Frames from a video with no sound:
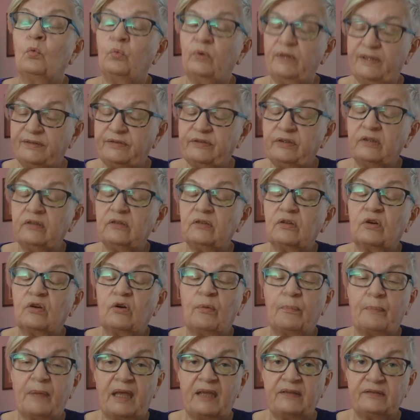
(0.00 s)
with
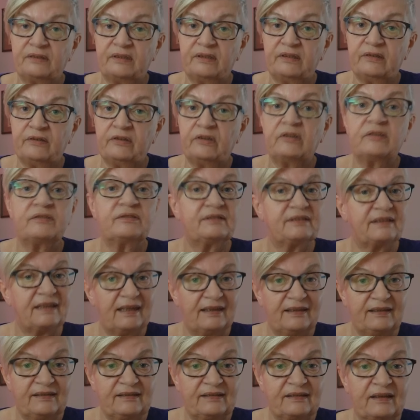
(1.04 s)
Commander
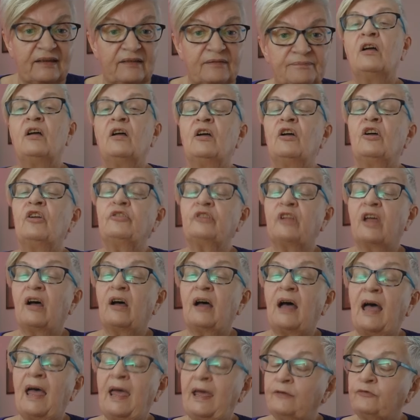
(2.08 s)
Data, an
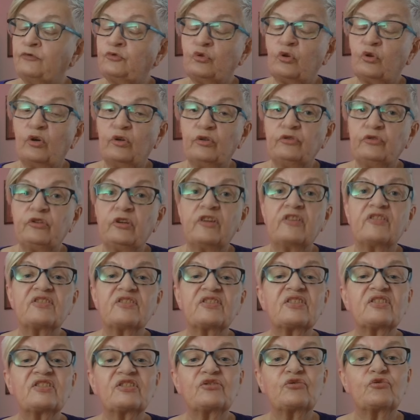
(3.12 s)
android
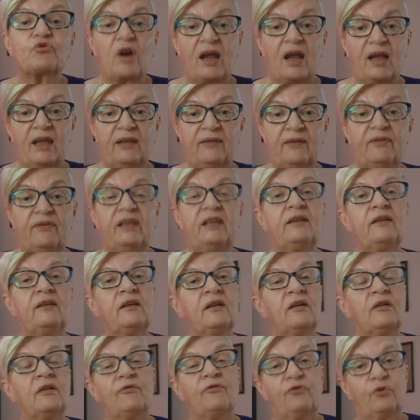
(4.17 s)
striving
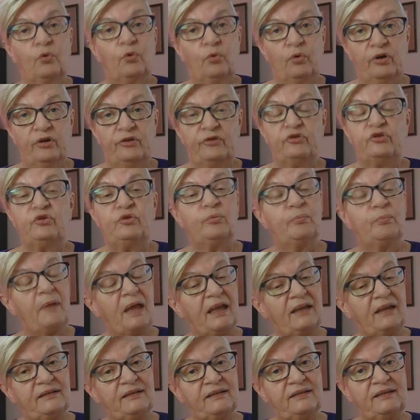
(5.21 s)
for
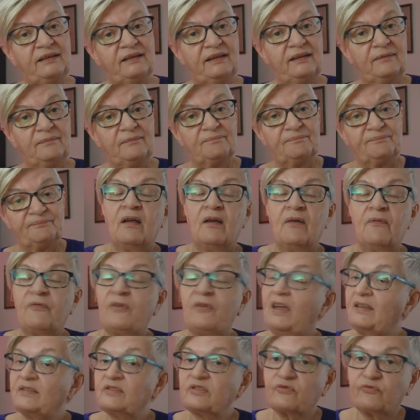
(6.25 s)
humanity.
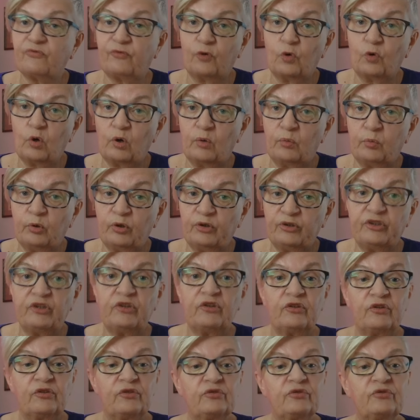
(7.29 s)
Fast forward
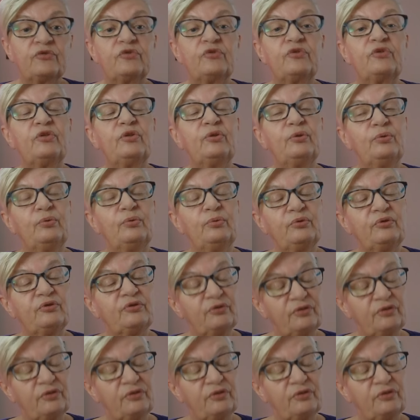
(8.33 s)
to